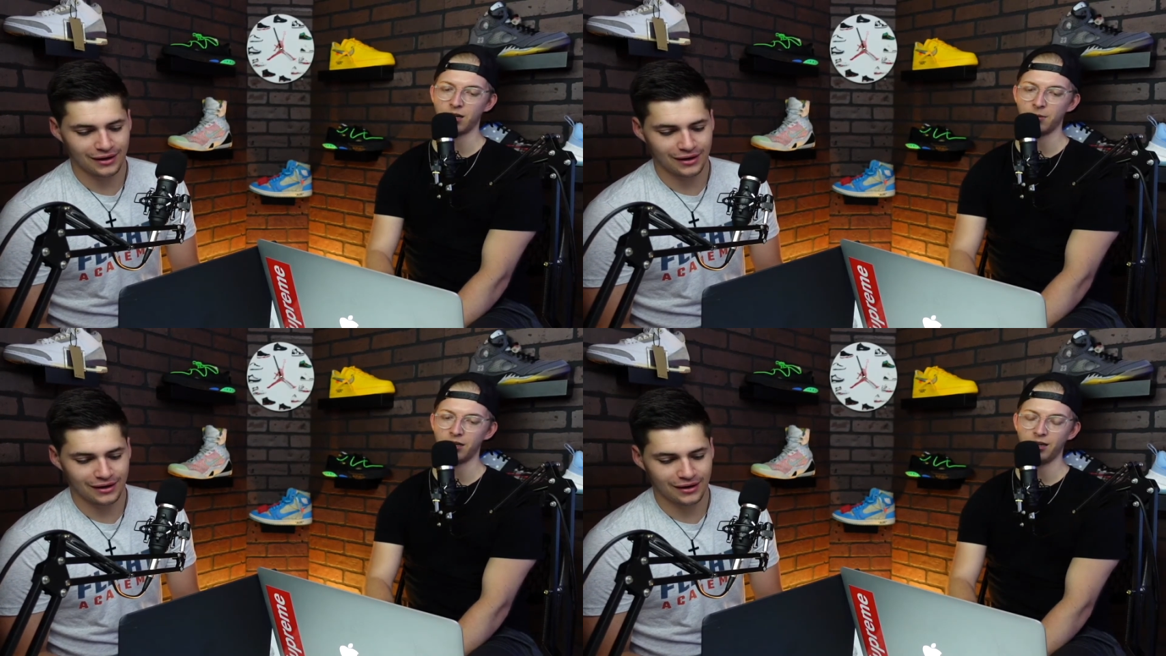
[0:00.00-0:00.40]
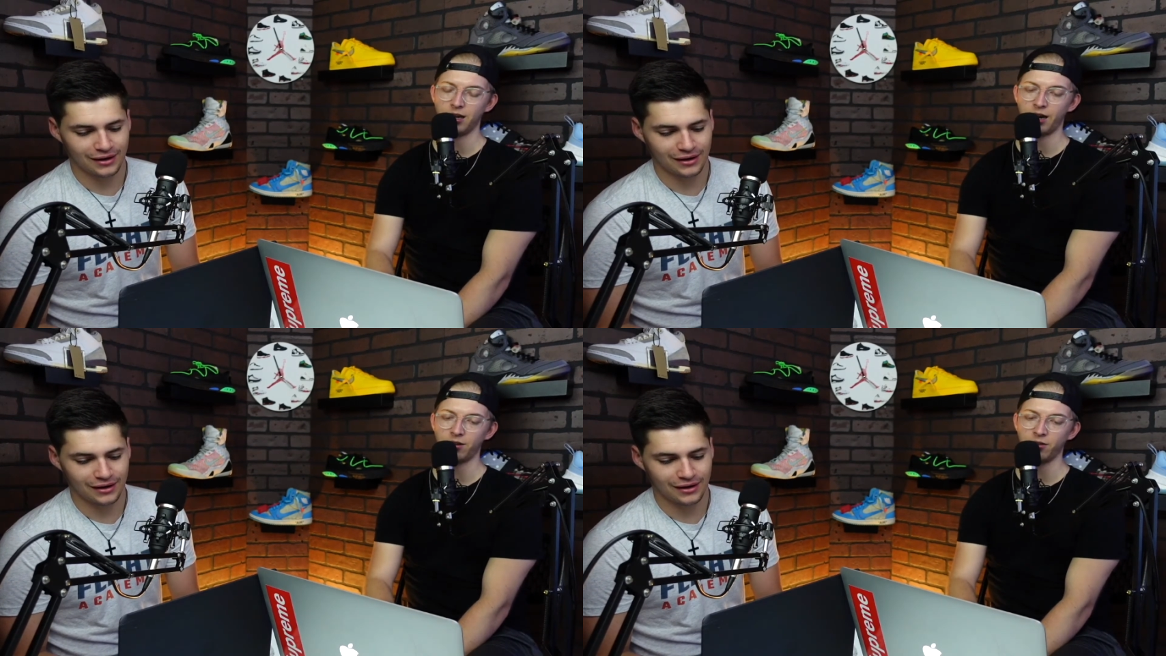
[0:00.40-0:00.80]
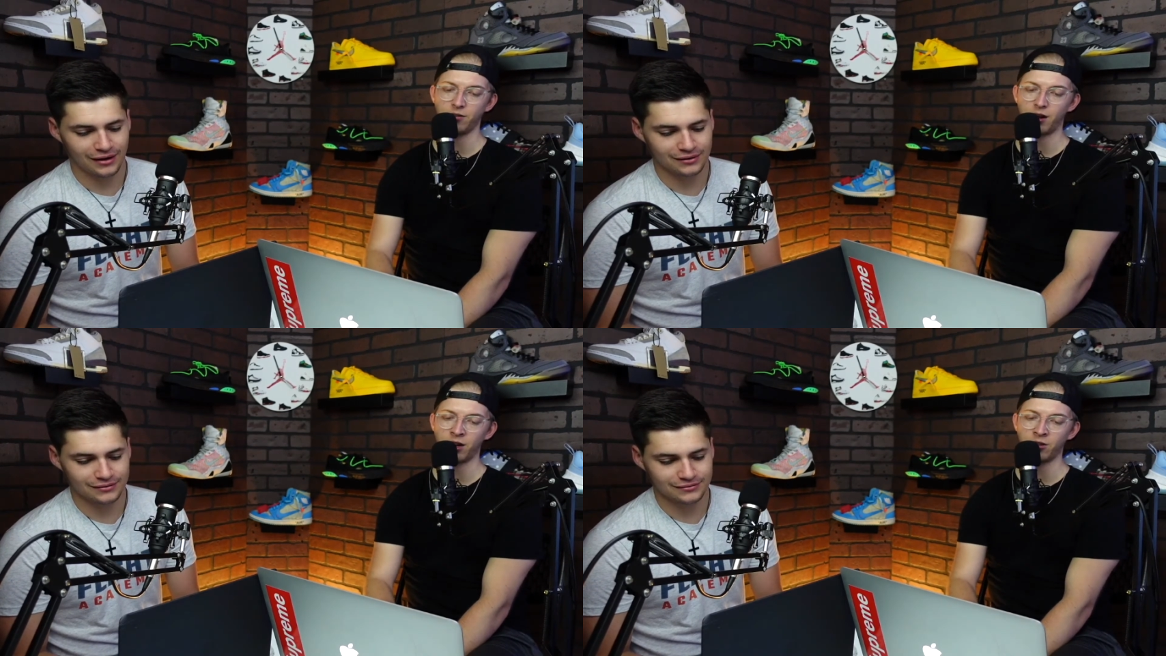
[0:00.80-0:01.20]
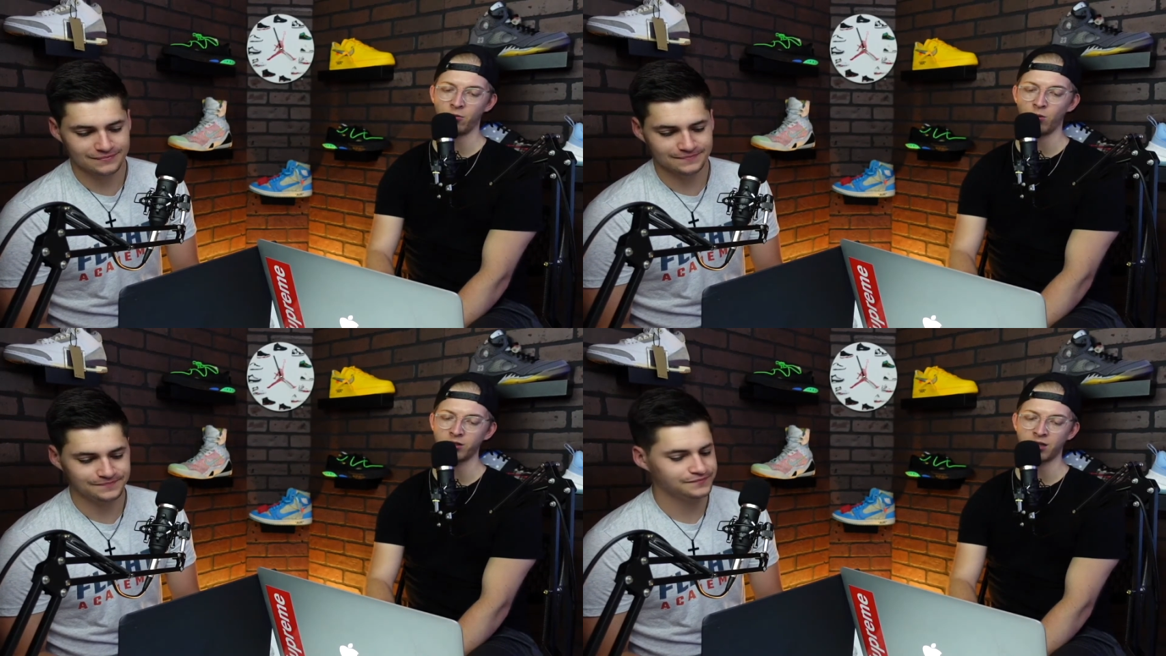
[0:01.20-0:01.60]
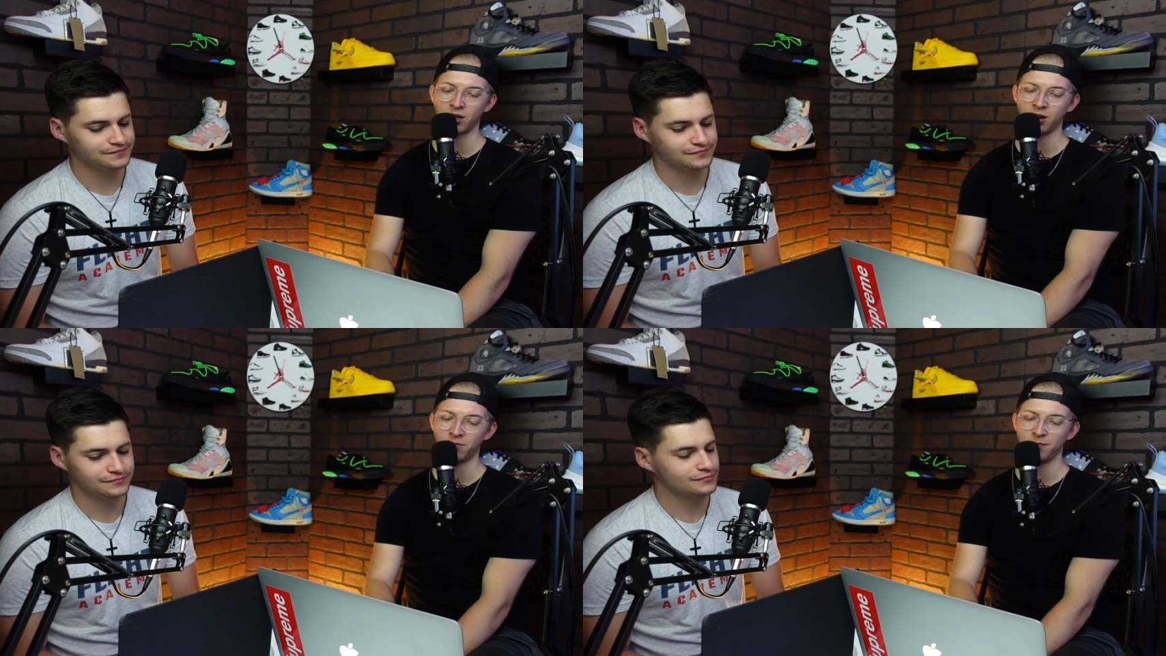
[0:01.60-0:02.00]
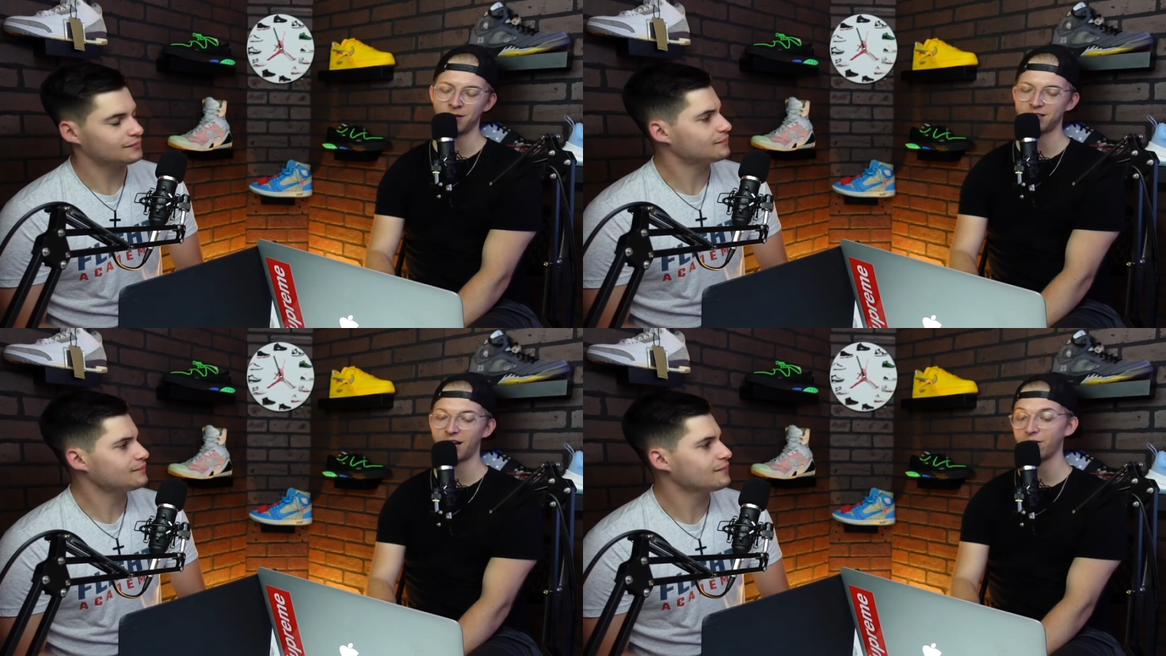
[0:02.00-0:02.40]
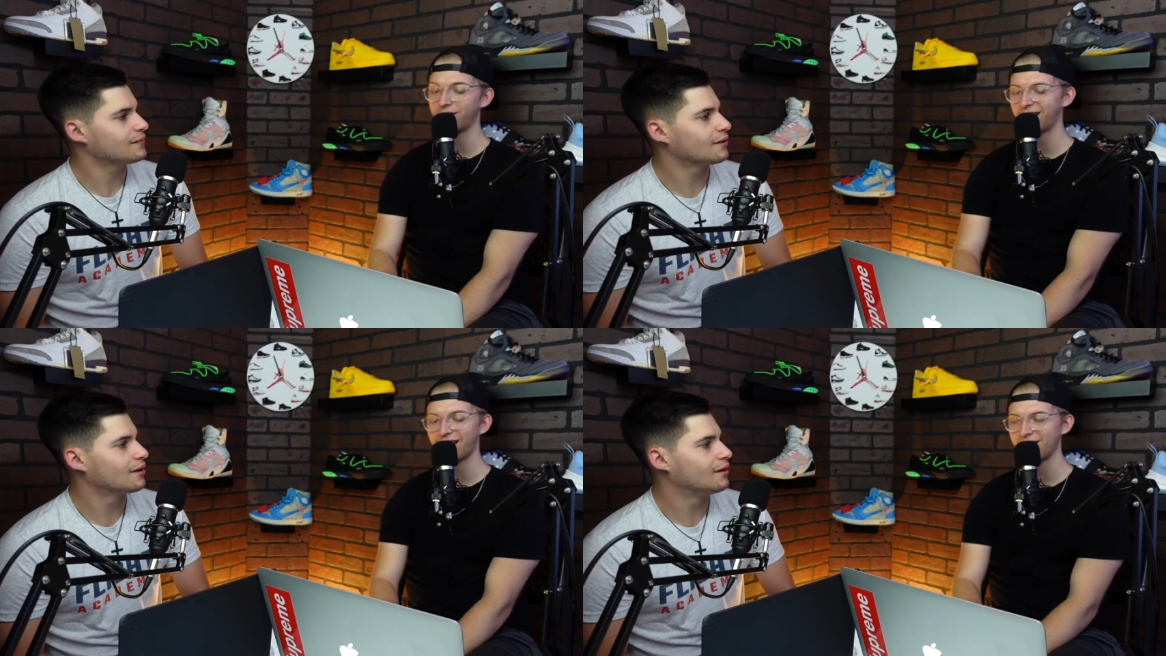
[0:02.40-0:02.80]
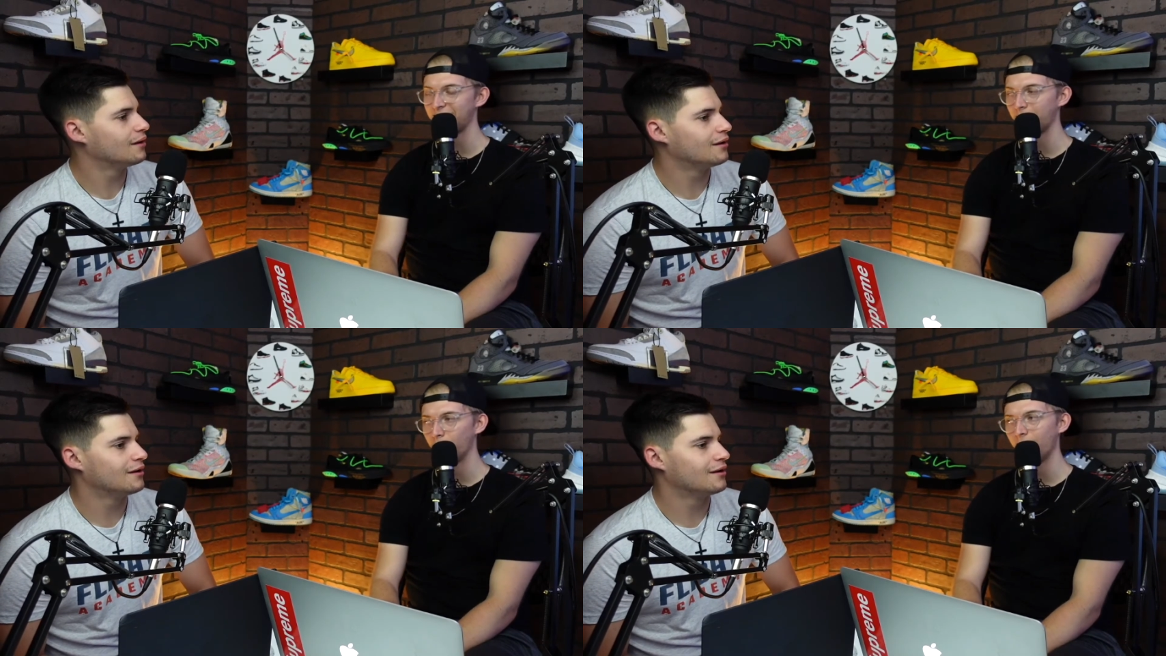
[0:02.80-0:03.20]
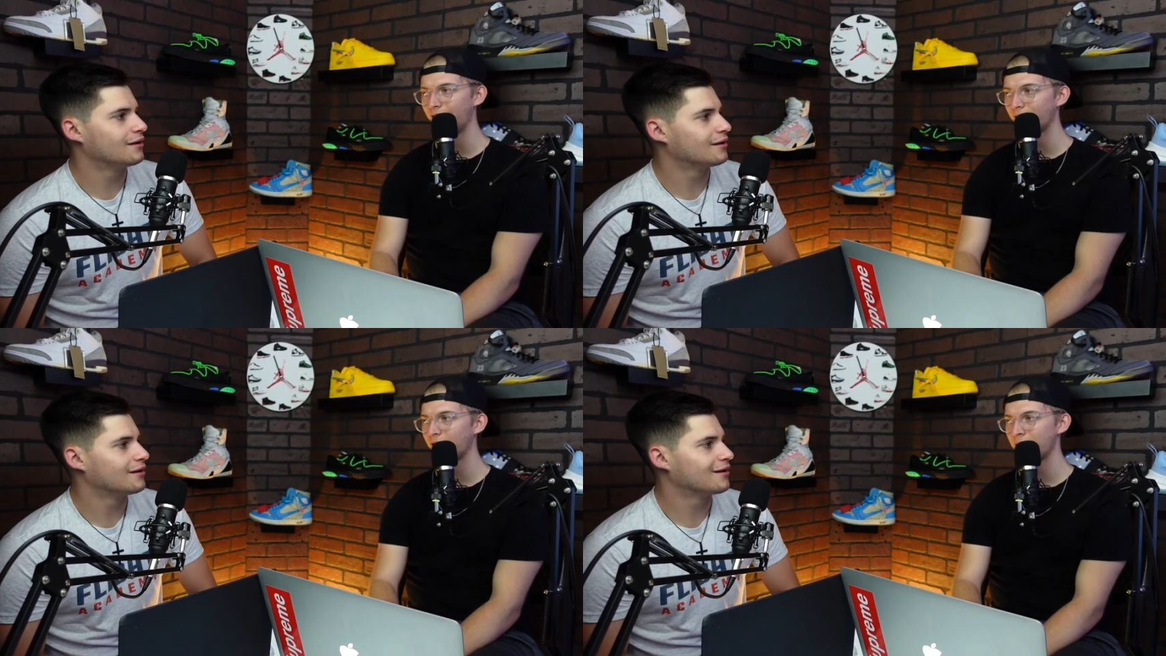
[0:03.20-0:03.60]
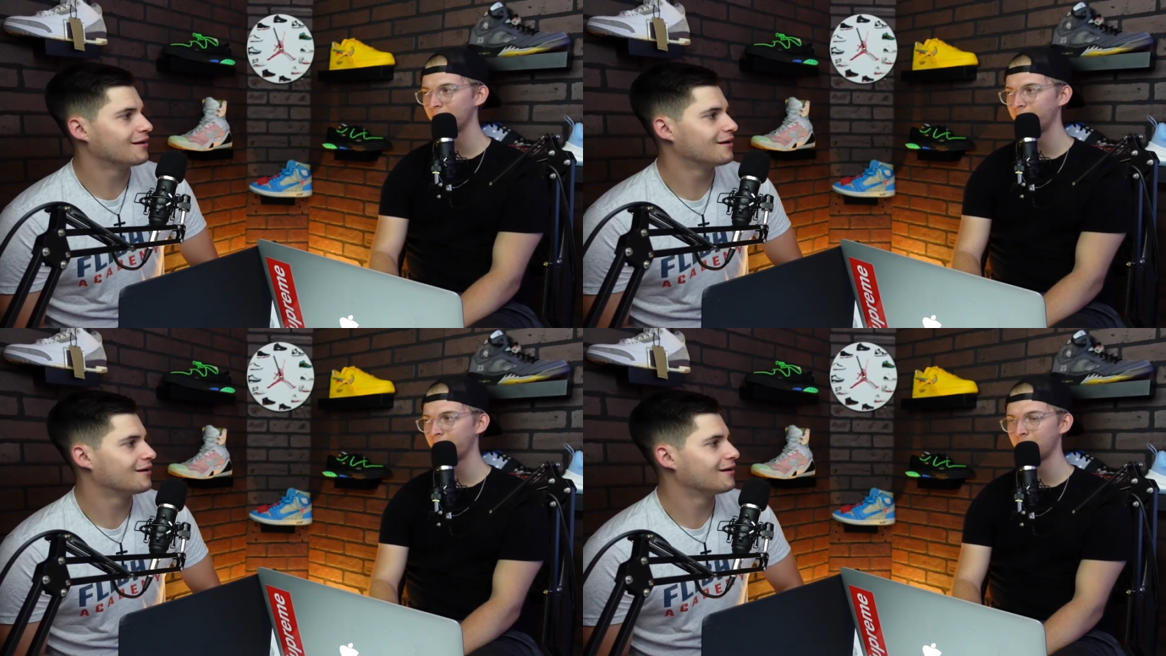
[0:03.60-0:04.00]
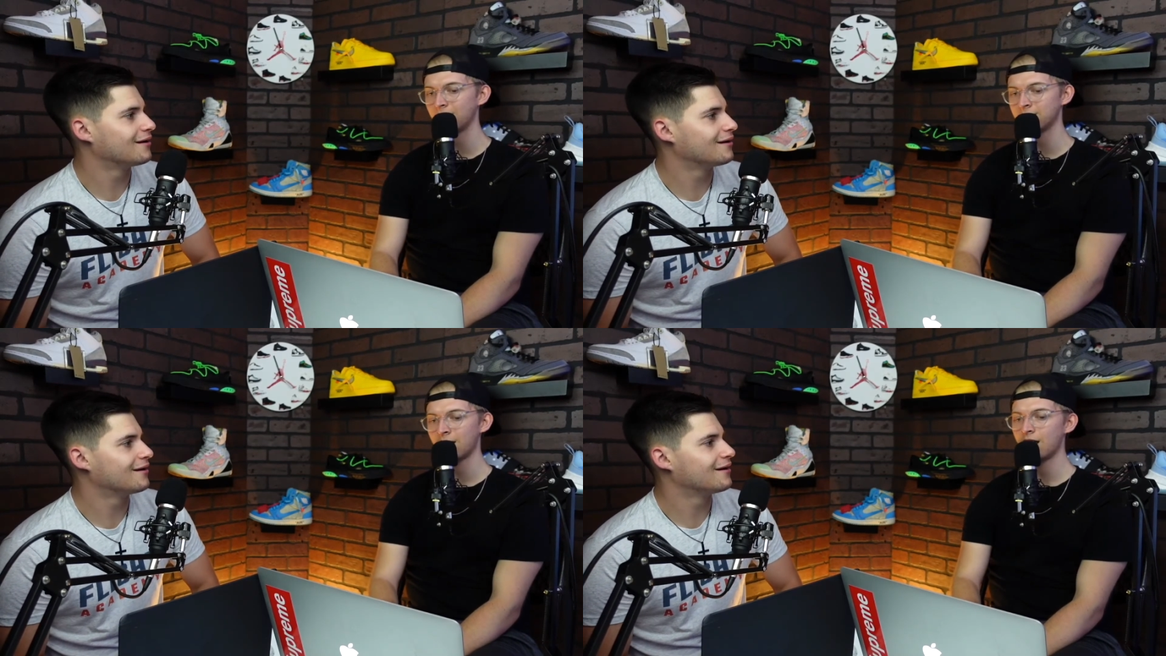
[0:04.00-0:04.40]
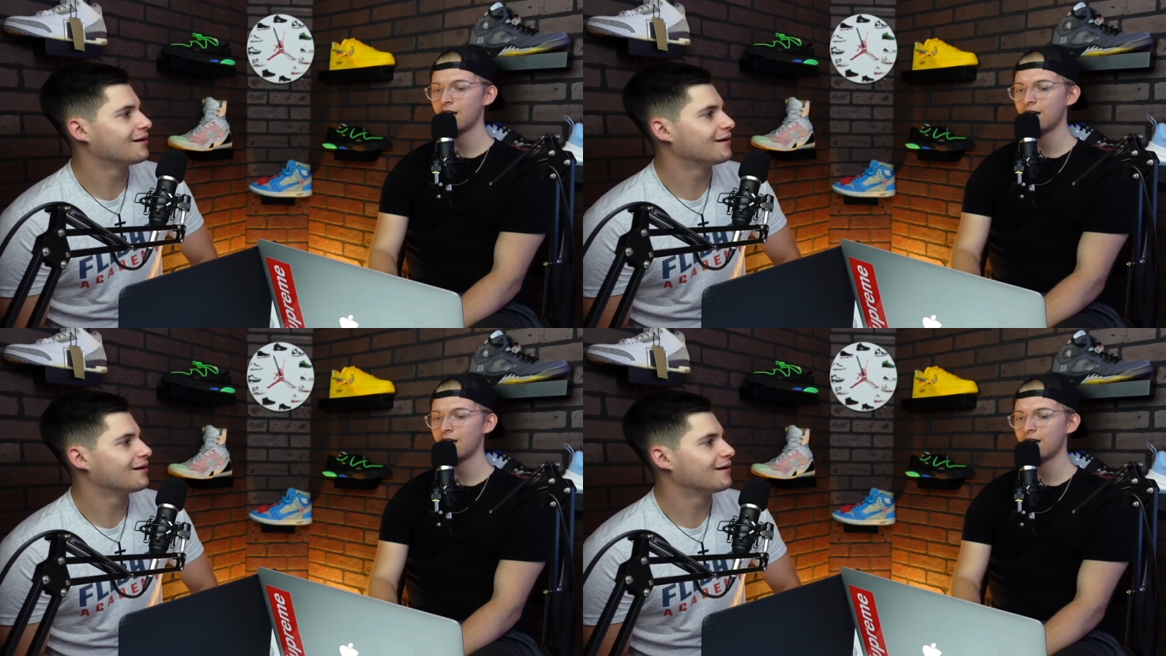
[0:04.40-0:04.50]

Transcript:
Speaker 1: I mean, I don't know I don't know what's going to come from this. I don't think anything will ever come from this.